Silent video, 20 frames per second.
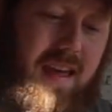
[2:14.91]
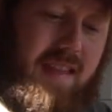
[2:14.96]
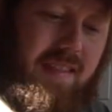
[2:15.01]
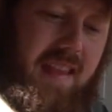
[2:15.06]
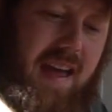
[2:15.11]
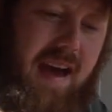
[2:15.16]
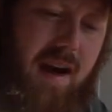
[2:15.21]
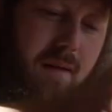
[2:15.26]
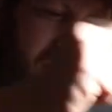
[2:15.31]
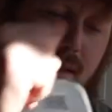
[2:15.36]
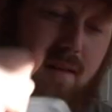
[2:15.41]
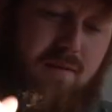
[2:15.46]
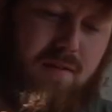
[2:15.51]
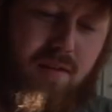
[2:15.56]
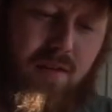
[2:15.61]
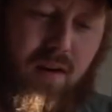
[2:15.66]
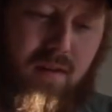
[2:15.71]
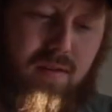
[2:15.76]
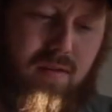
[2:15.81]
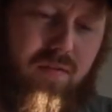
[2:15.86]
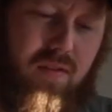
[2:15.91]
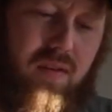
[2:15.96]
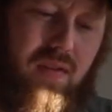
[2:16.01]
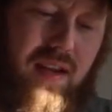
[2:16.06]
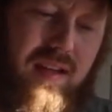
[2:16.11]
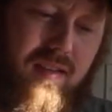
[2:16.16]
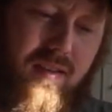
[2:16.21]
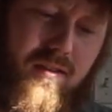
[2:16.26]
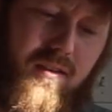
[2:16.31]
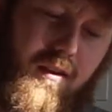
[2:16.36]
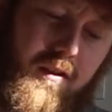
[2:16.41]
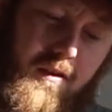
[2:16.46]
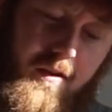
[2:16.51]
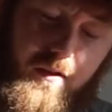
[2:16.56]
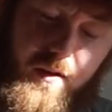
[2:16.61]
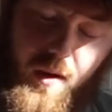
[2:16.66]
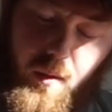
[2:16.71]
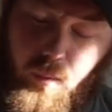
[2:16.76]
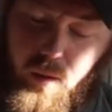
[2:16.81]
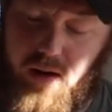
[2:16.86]
Now, for those of you that still
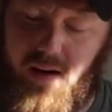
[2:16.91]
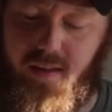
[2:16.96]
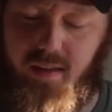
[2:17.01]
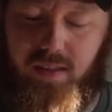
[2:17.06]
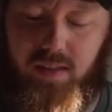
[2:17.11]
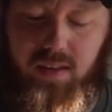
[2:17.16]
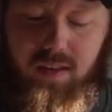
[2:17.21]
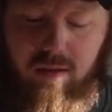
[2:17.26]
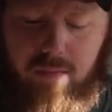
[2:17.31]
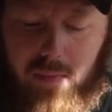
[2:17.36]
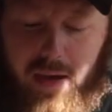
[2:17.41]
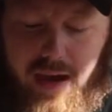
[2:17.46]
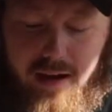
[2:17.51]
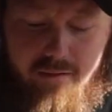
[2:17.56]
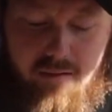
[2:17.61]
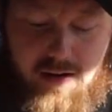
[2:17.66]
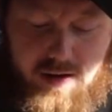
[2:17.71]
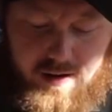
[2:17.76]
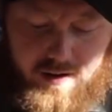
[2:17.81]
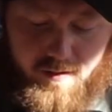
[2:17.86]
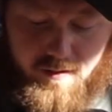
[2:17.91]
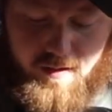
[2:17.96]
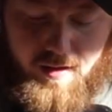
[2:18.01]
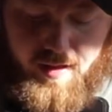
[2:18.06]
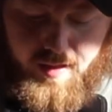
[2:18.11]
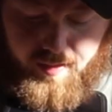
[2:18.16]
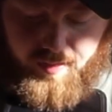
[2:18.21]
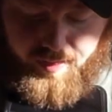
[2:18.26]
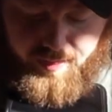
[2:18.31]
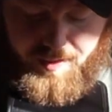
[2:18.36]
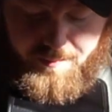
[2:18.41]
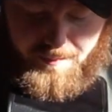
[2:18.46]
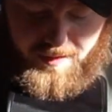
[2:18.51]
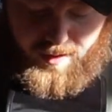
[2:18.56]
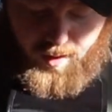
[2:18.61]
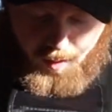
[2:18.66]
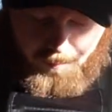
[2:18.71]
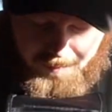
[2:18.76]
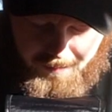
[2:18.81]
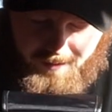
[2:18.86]
don't know what is in this bag right here, let me
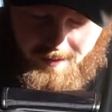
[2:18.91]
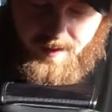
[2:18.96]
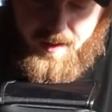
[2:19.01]
open